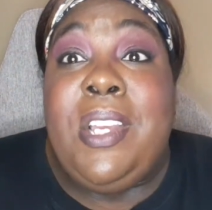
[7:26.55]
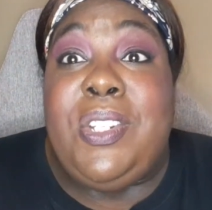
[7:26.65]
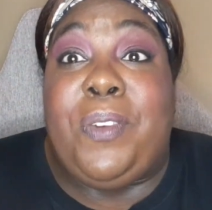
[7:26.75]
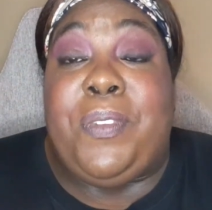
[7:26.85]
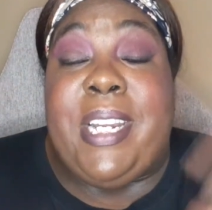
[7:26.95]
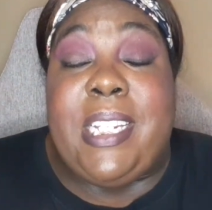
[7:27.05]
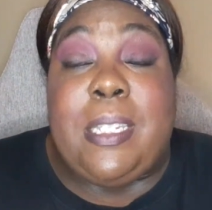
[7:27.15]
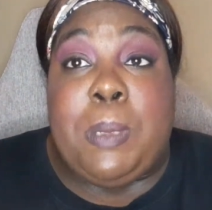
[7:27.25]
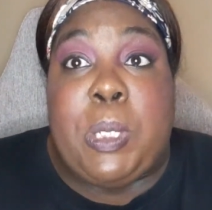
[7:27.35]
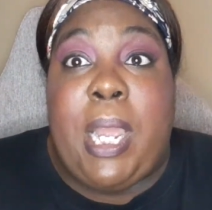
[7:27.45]
don't forget to
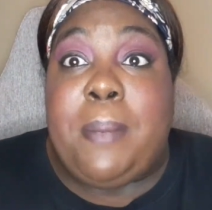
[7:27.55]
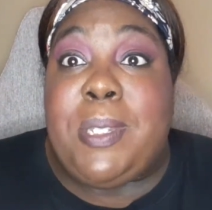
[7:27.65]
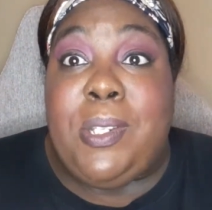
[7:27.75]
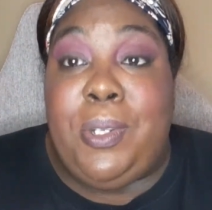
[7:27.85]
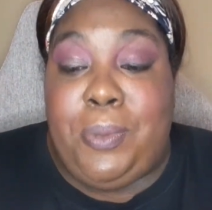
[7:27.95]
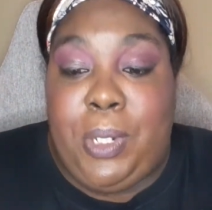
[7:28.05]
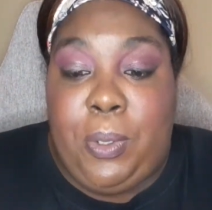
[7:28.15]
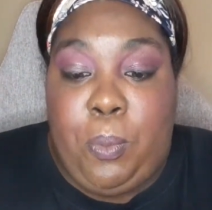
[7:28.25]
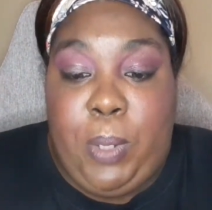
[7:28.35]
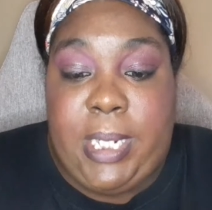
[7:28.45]
subscribe so you'll
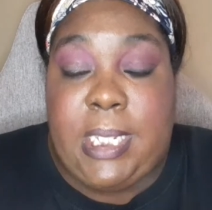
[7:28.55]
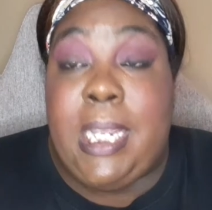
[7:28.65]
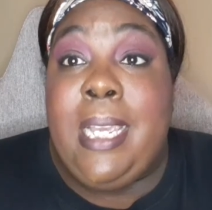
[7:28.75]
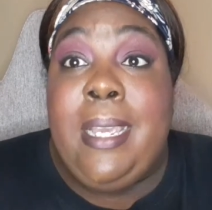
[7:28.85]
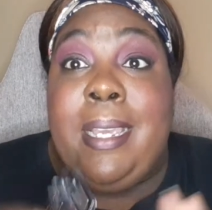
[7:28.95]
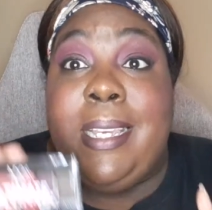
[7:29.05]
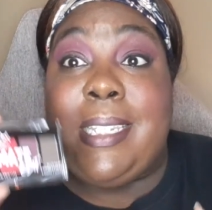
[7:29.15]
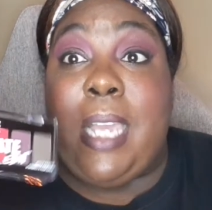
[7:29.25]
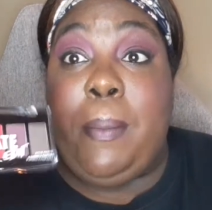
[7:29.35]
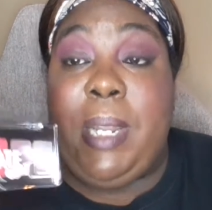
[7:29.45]
know what
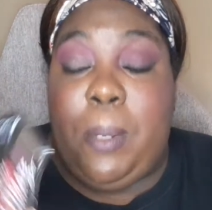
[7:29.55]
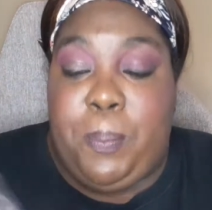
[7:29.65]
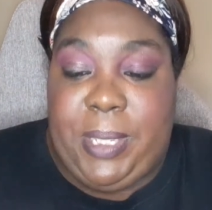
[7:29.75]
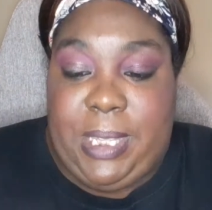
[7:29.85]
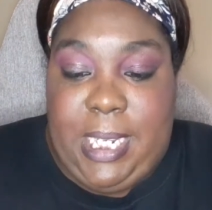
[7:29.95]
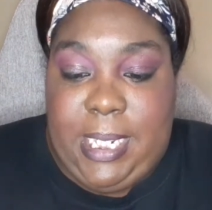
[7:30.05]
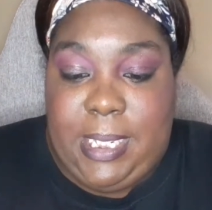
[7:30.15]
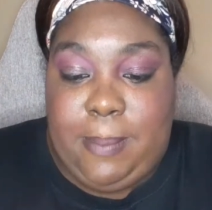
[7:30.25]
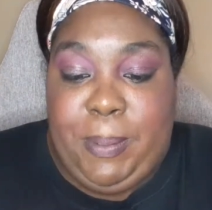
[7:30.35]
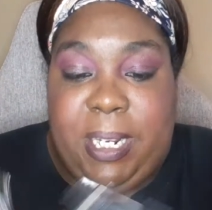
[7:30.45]
is coming up with
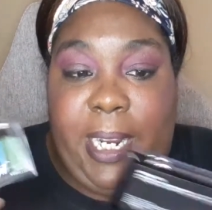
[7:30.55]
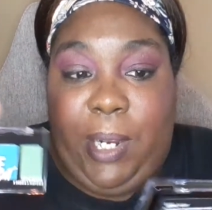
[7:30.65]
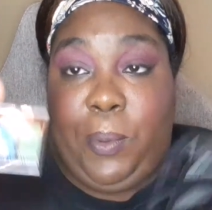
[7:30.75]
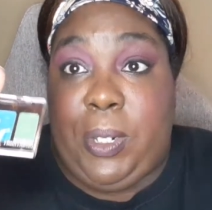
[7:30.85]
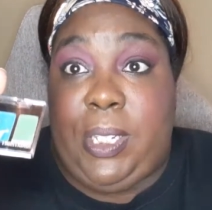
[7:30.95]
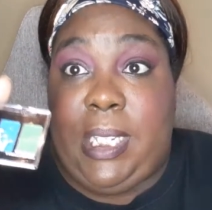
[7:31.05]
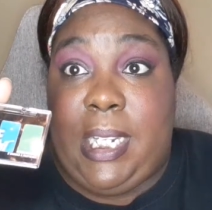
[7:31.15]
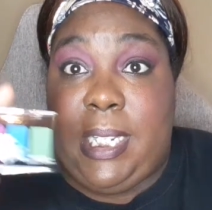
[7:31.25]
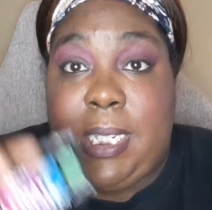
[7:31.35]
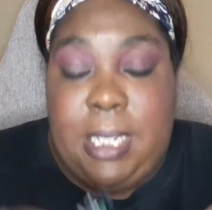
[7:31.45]
these. But I ordered
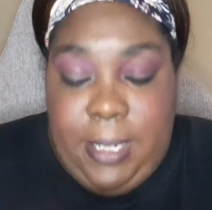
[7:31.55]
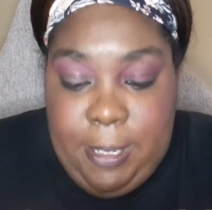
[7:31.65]
these,